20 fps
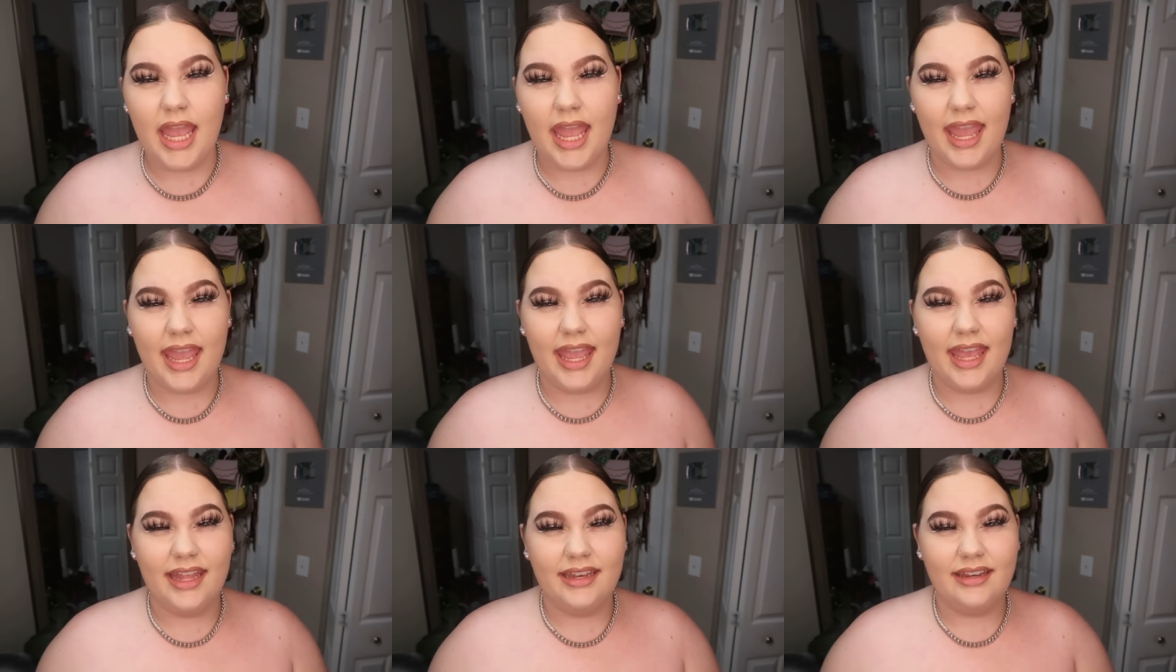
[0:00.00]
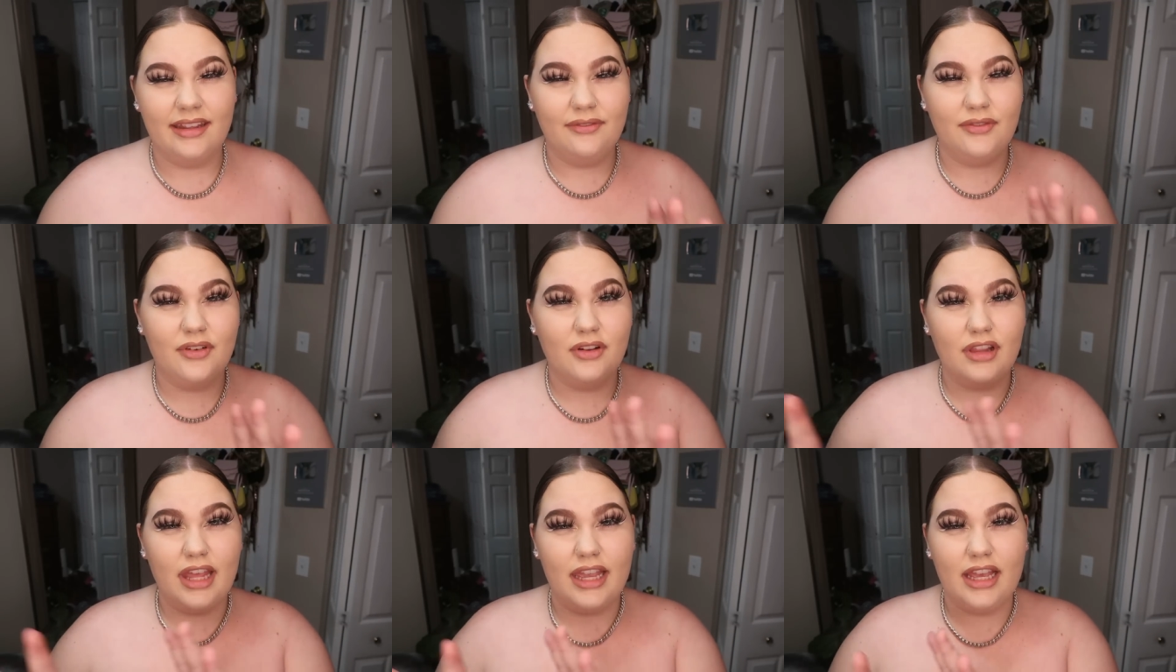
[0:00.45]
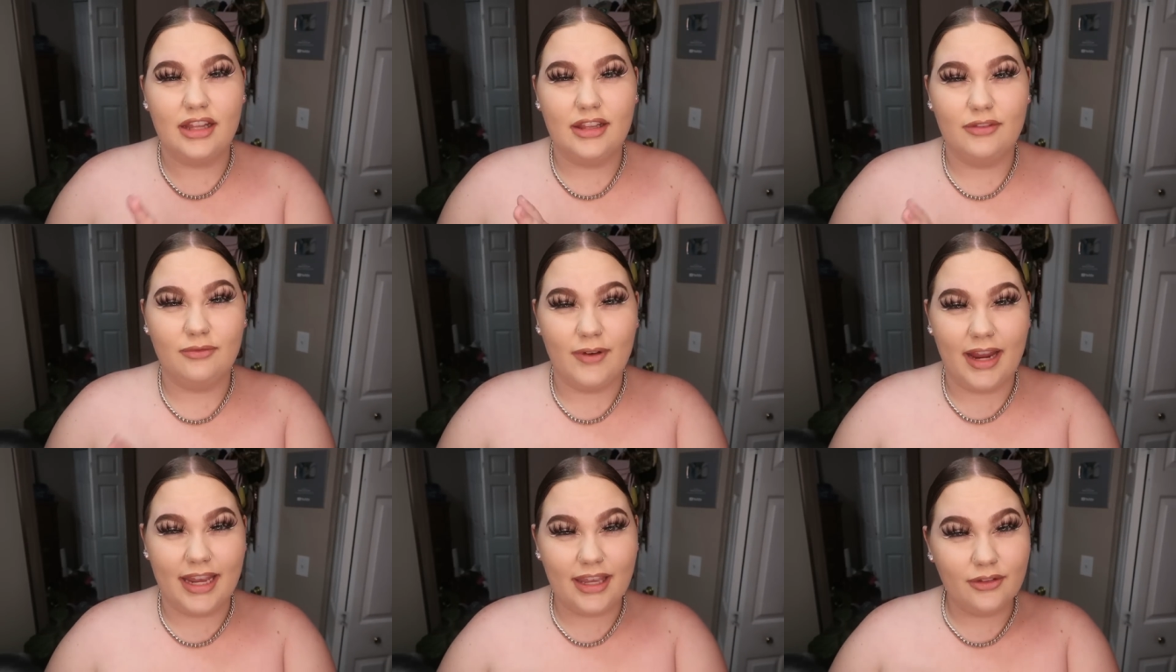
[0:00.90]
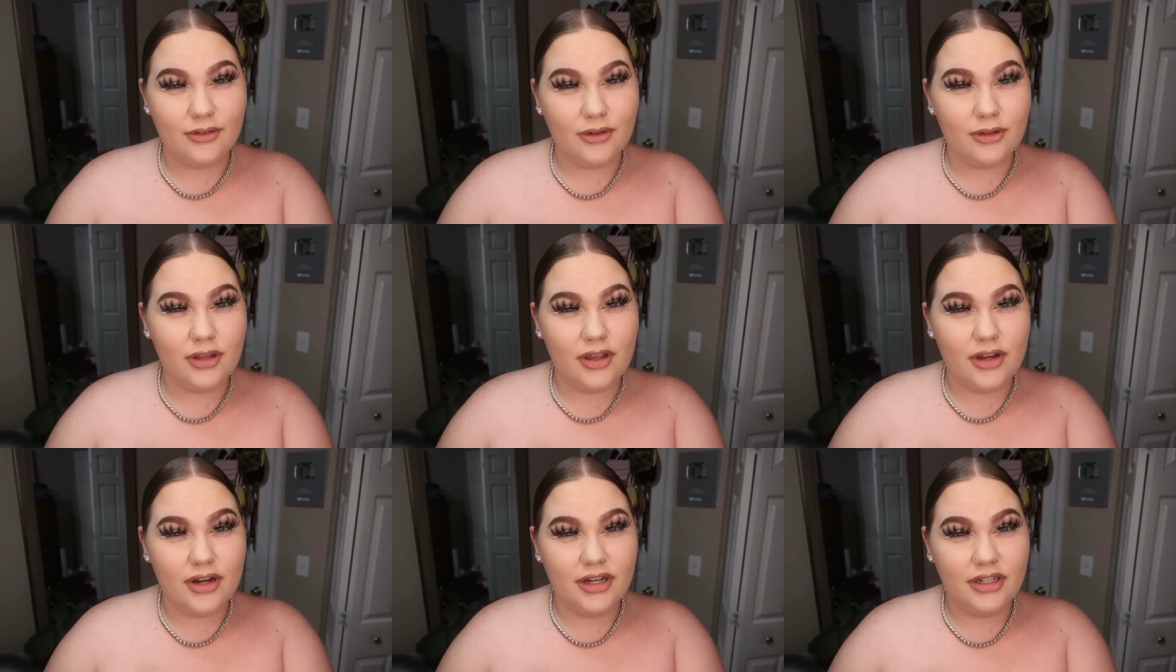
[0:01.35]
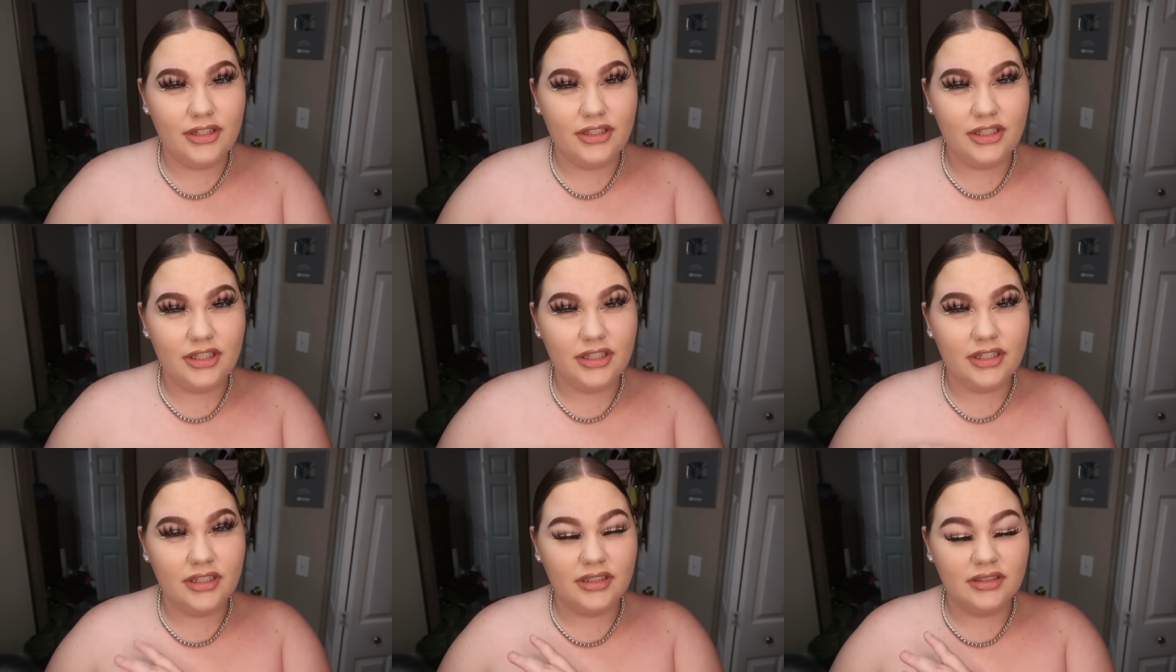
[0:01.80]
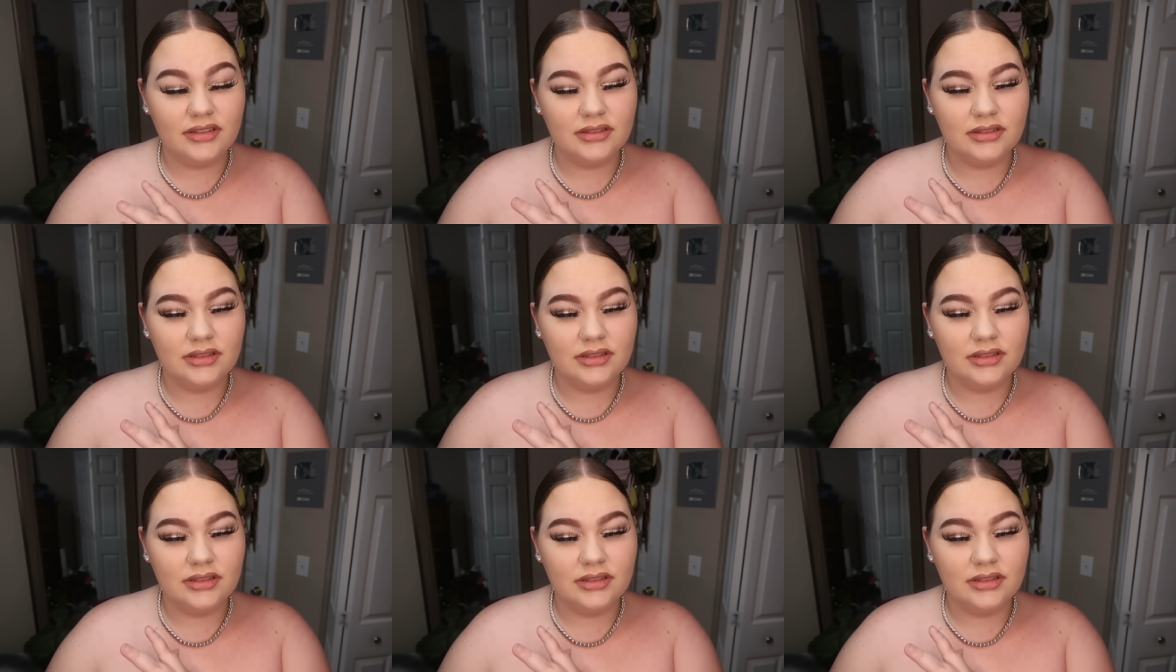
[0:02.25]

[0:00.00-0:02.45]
And if you're like a regular large,